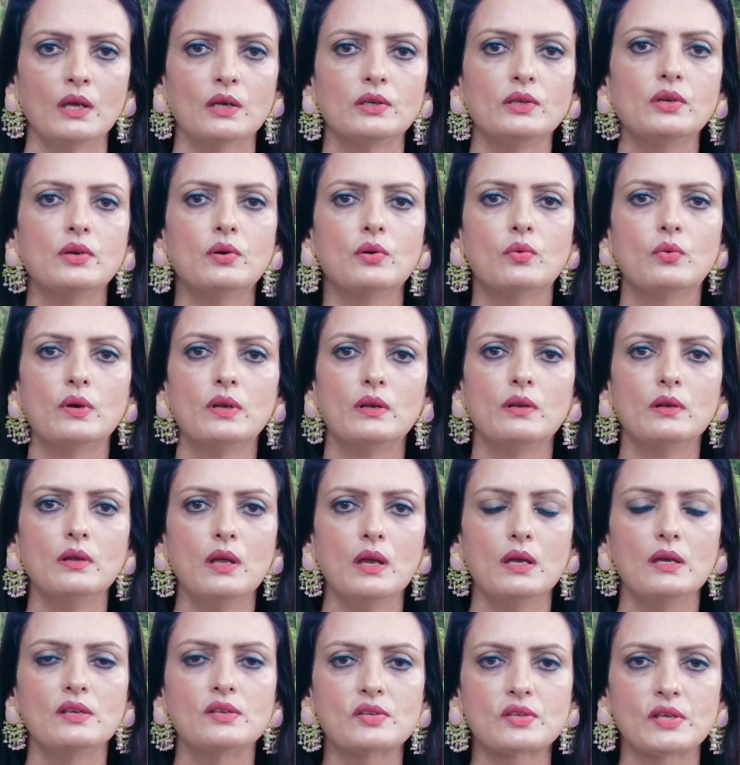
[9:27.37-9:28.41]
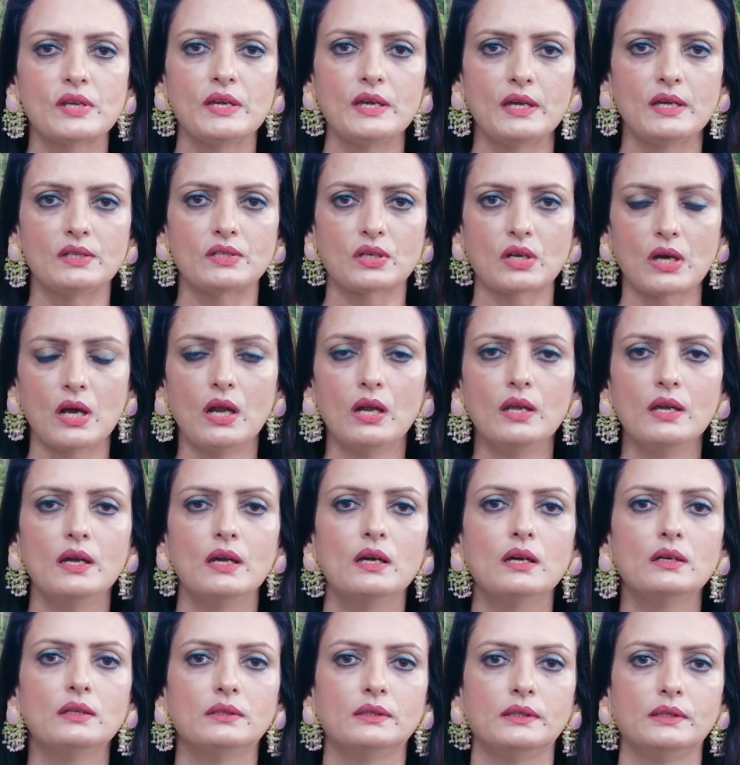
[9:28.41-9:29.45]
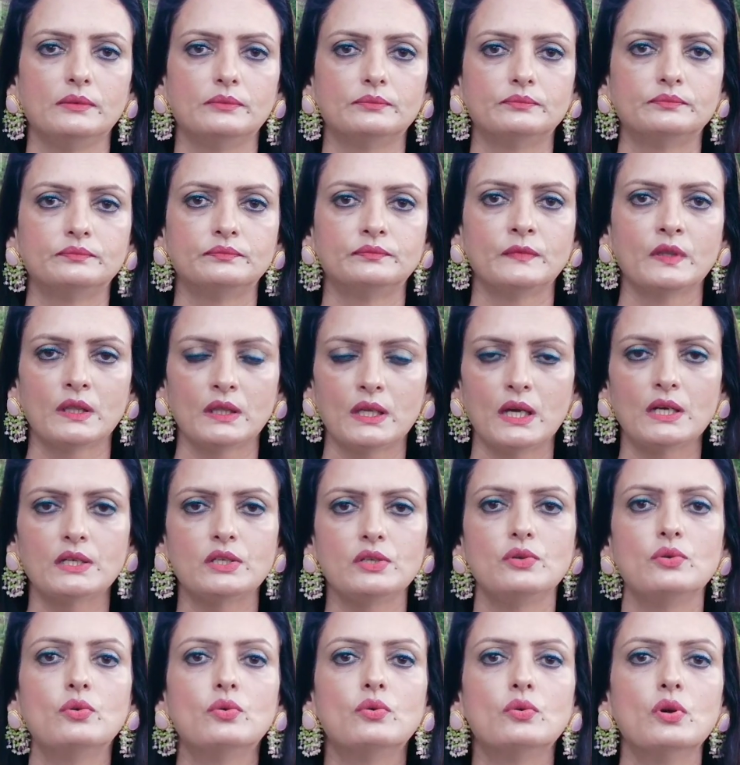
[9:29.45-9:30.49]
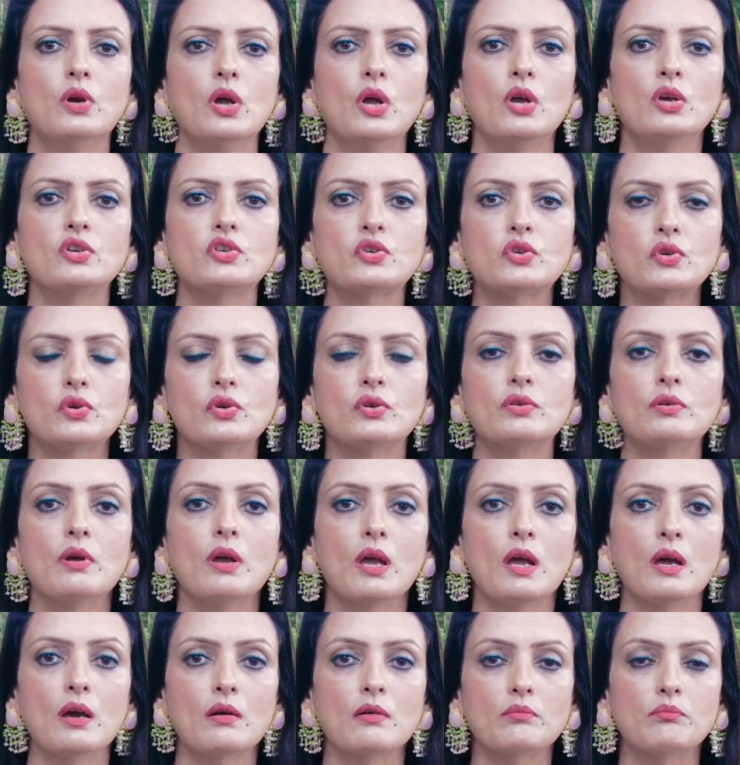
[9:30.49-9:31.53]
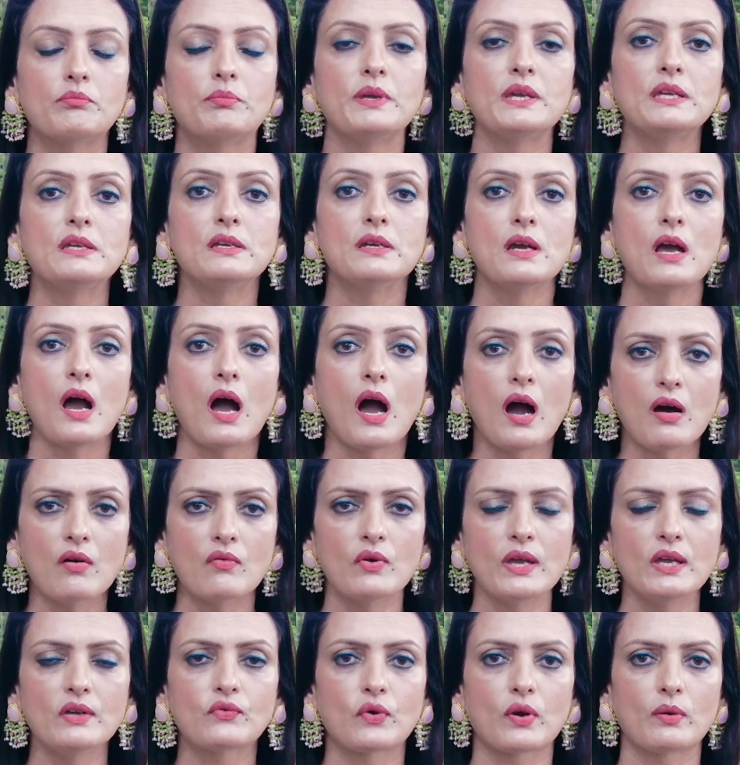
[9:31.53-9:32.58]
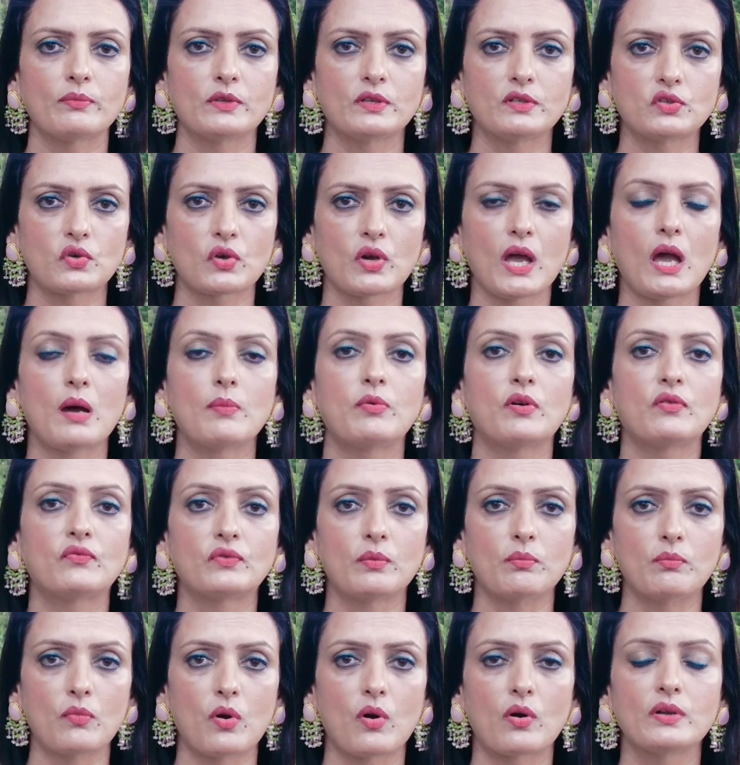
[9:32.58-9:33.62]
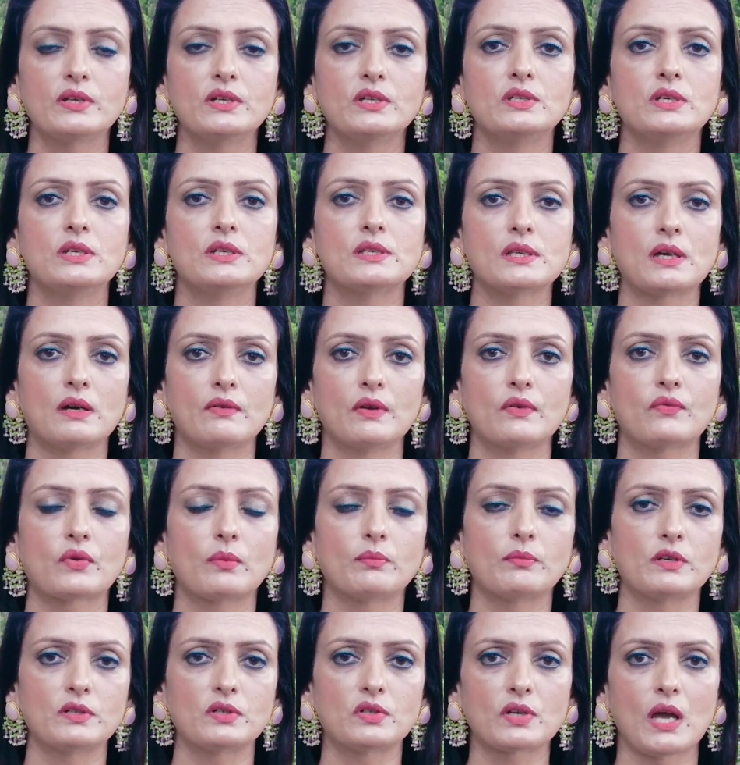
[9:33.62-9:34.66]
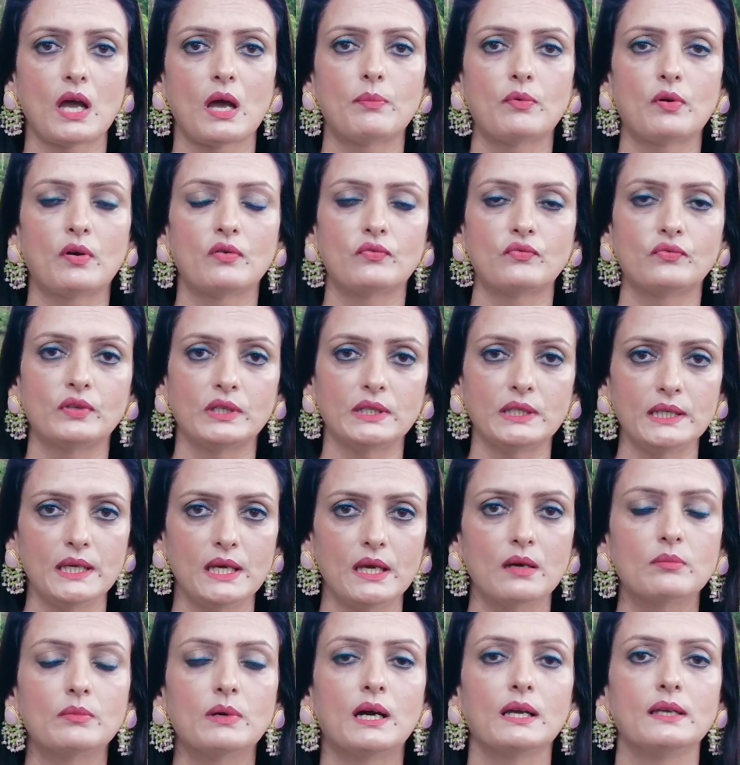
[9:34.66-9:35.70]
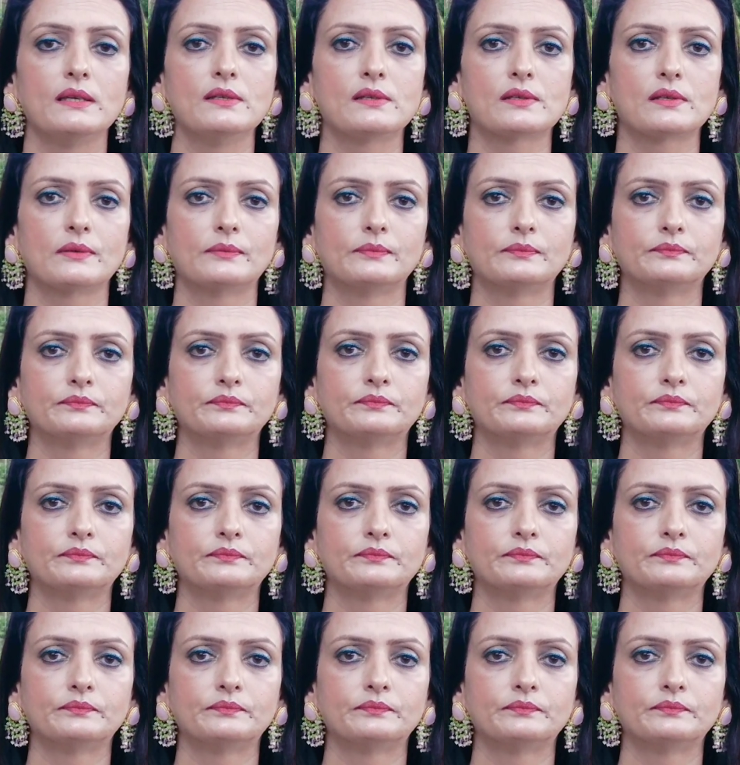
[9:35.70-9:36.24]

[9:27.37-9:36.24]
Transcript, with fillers: You will see it clearly that you should be away from the trap of the mortgages, away from the trap of the EMIs.